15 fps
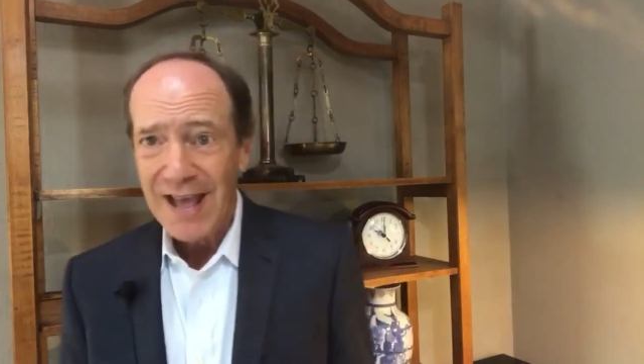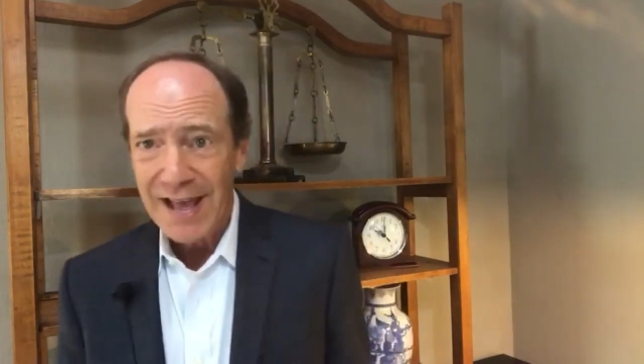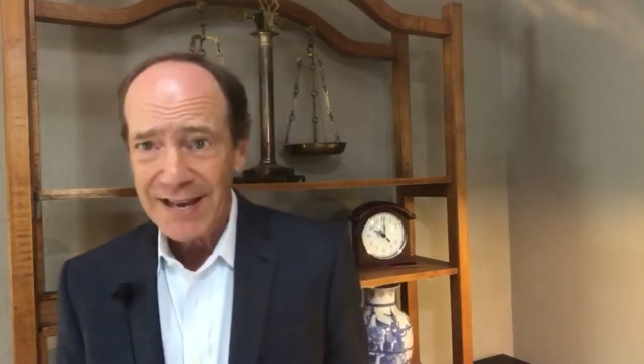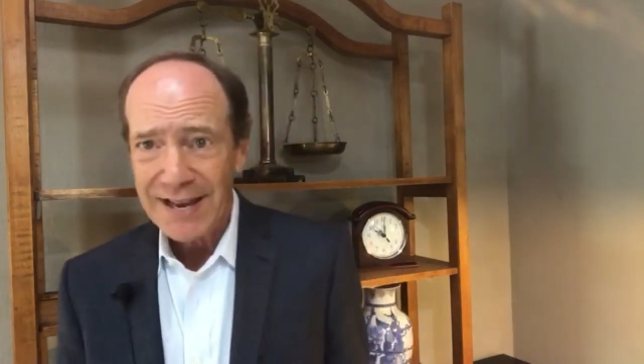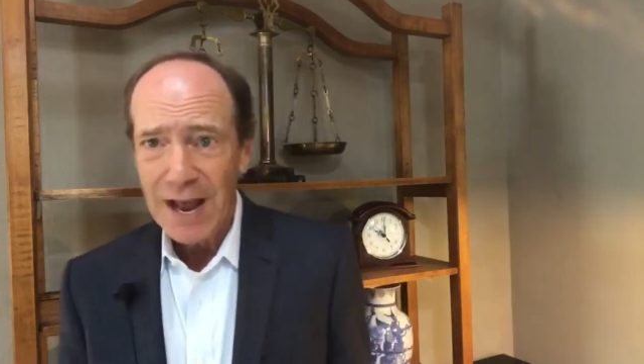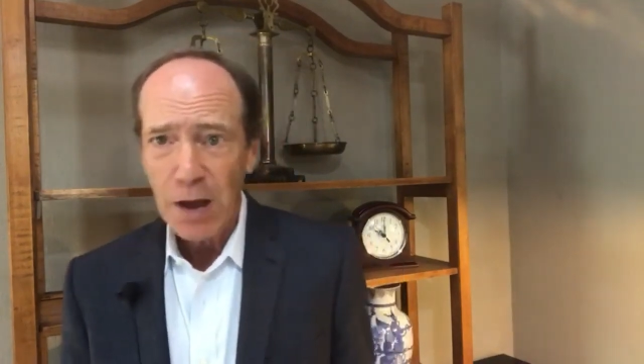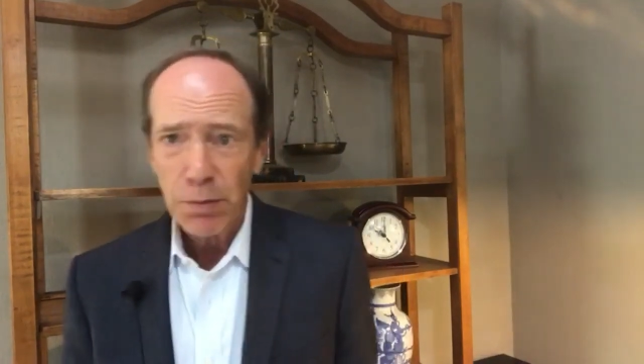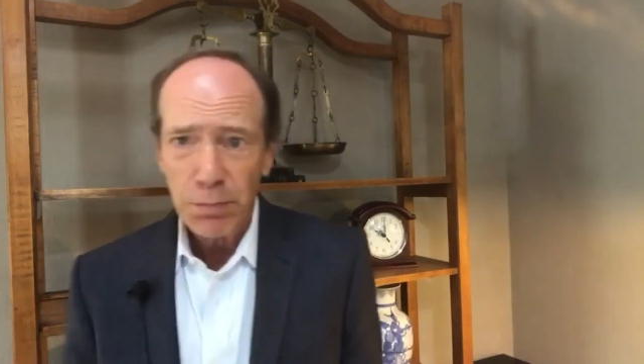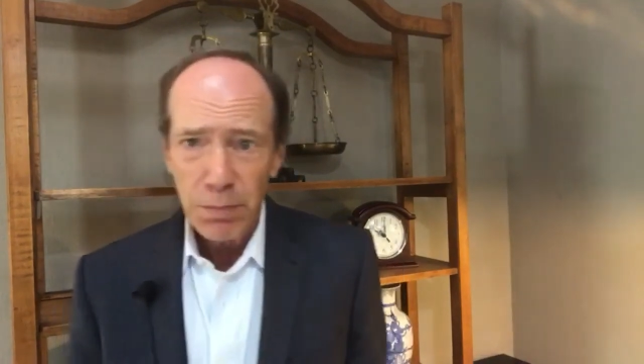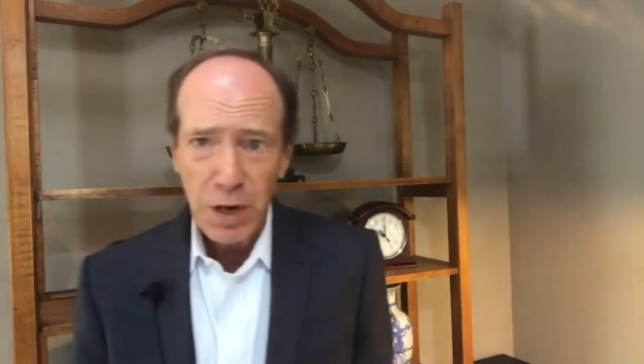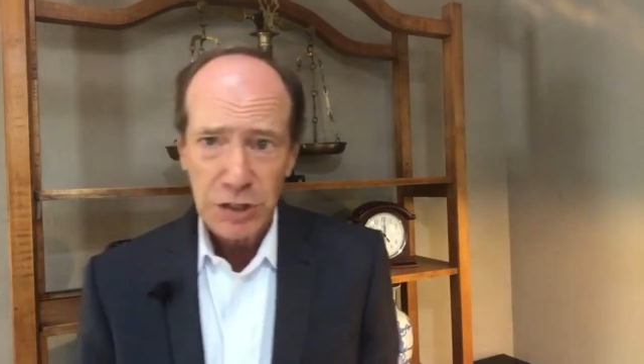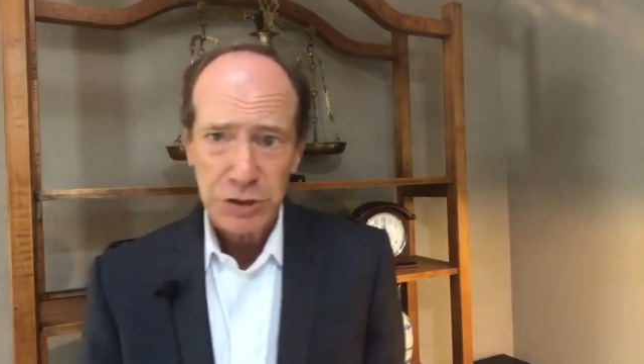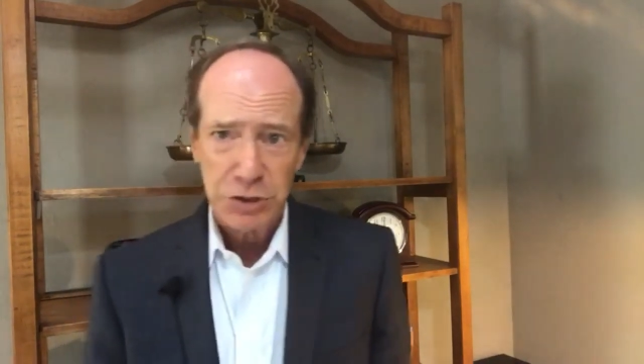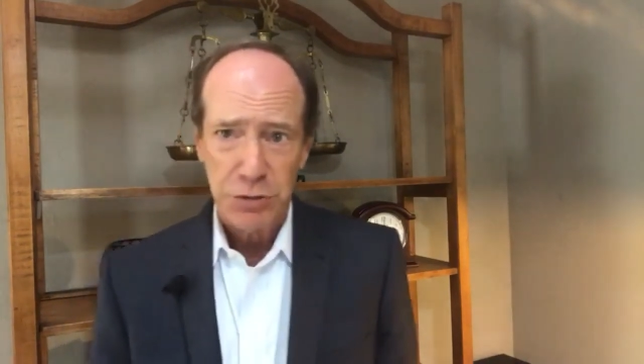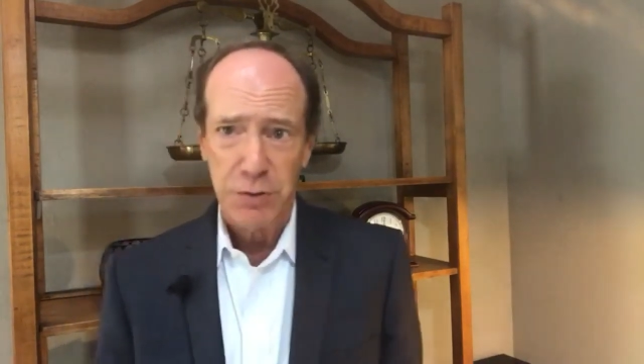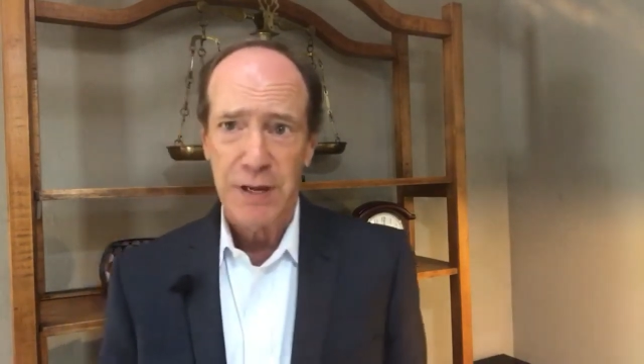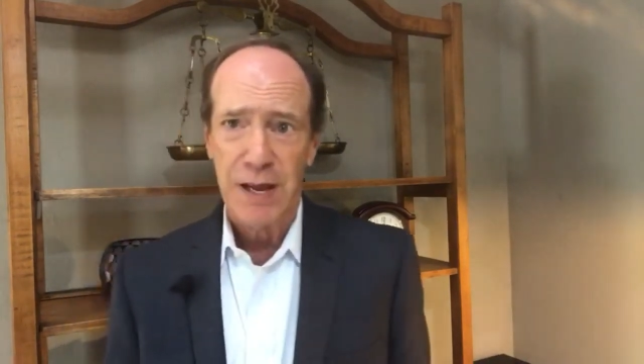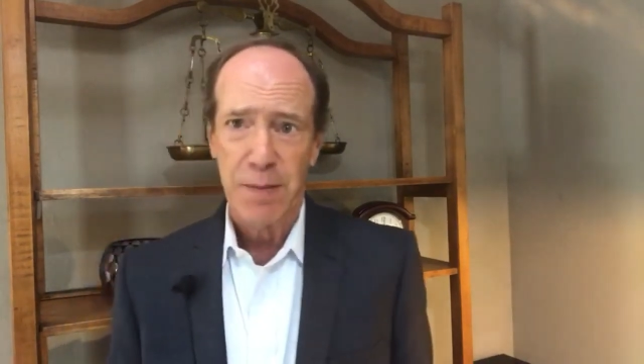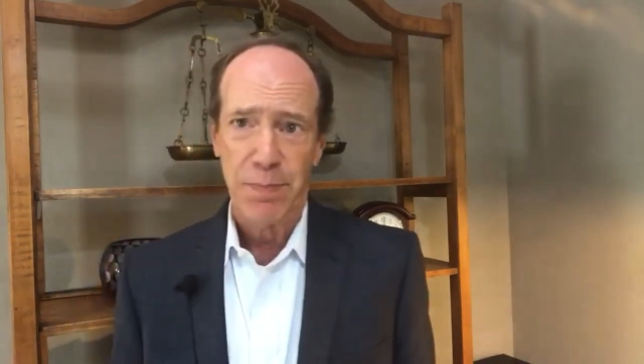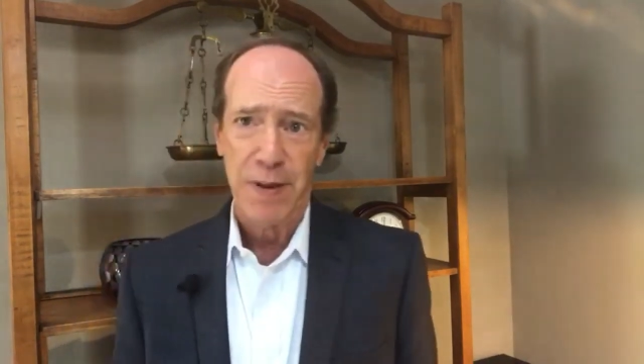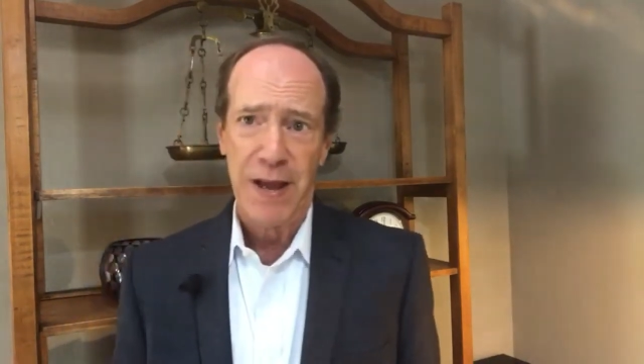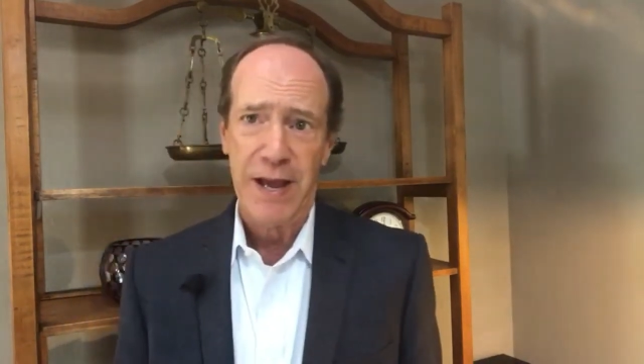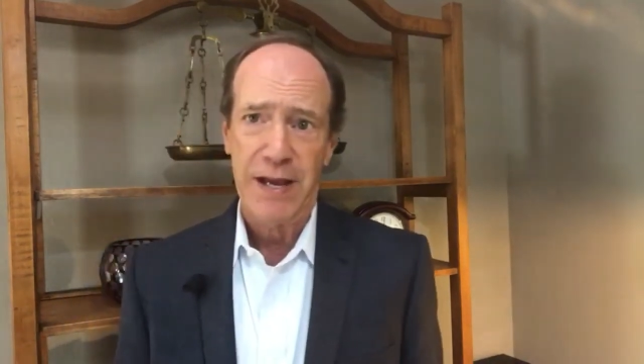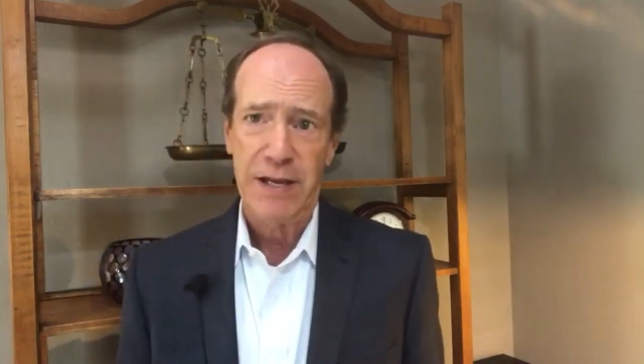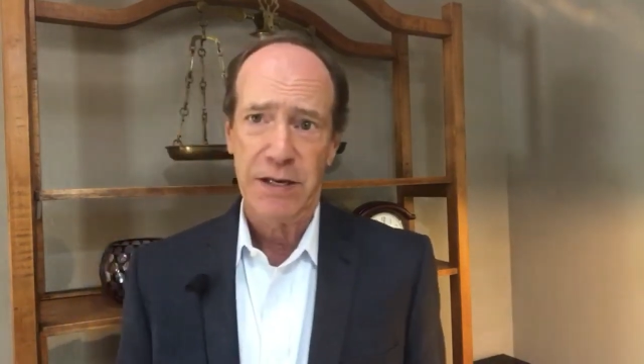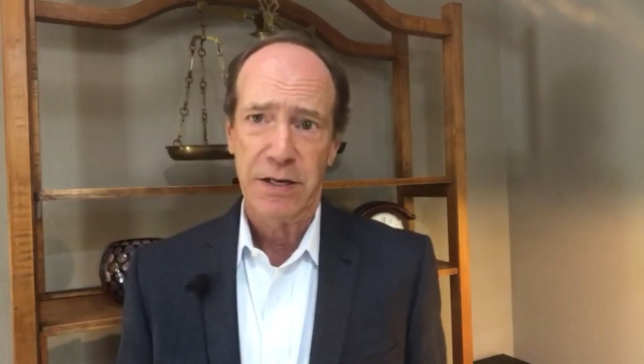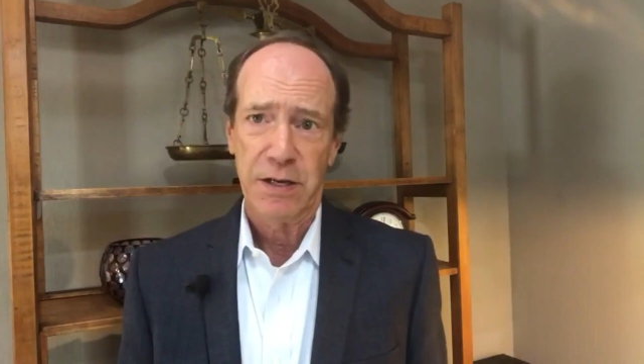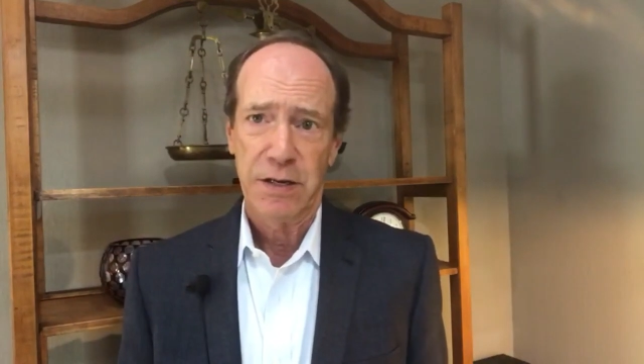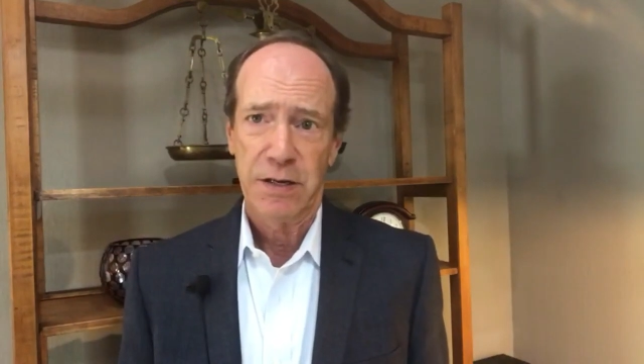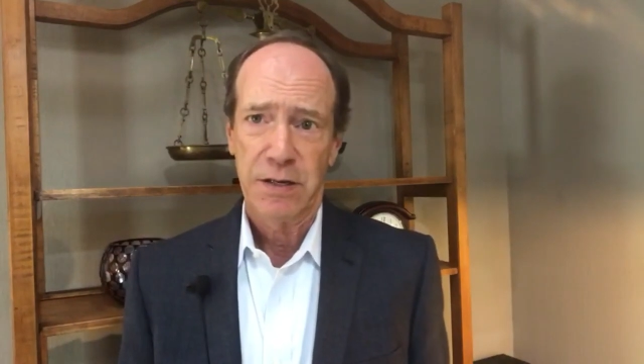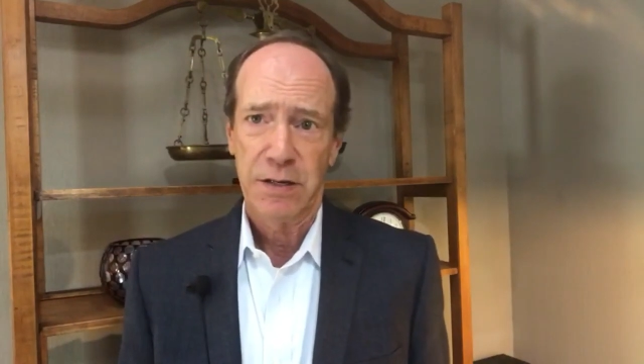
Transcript: and how much you get paid.